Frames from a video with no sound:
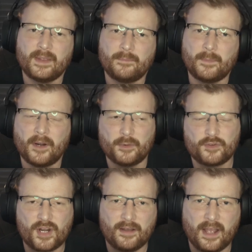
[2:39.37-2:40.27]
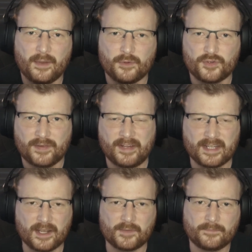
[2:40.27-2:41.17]
My partner was driving
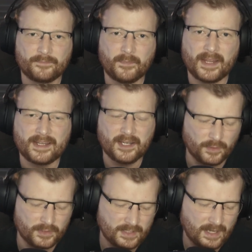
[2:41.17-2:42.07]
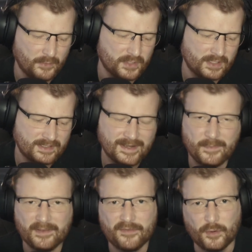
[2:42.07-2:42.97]
down. My idea was I would sit my
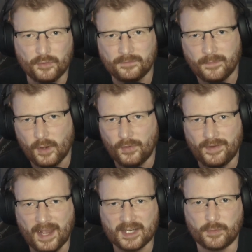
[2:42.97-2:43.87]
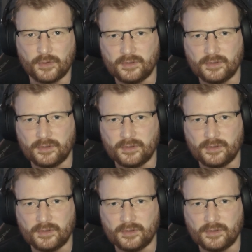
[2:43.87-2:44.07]
phone on the dashboard.